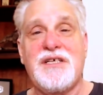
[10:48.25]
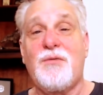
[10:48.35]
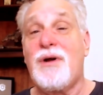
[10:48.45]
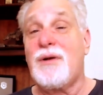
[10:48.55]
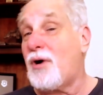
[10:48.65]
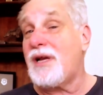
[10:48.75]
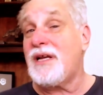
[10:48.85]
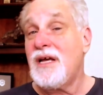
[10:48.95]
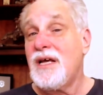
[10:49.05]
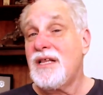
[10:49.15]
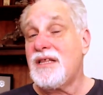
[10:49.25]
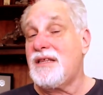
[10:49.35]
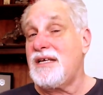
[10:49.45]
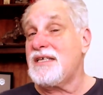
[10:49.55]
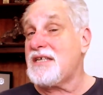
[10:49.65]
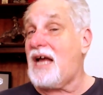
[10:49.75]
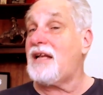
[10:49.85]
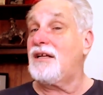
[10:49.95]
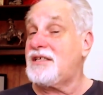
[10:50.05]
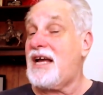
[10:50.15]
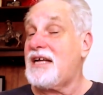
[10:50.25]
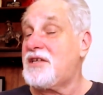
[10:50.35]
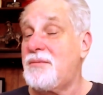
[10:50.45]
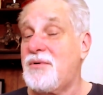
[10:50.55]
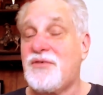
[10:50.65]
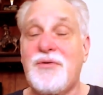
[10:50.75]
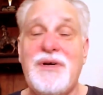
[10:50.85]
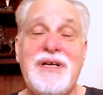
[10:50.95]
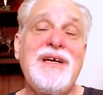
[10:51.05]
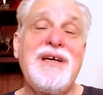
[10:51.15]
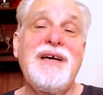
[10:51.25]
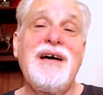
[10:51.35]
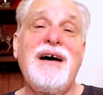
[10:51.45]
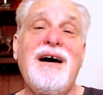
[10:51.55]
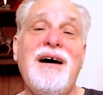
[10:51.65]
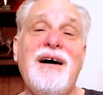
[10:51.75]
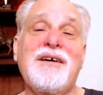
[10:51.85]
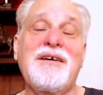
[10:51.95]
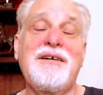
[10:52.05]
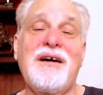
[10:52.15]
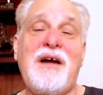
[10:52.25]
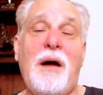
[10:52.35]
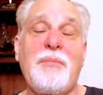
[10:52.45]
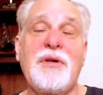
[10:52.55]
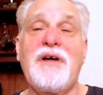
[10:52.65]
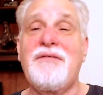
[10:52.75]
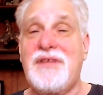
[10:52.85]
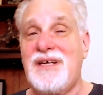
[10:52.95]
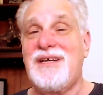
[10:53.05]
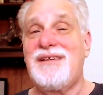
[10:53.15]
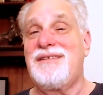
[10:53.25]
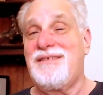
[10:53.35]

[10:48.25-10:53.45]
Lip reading: And at one point, things got a little testy between a couple of the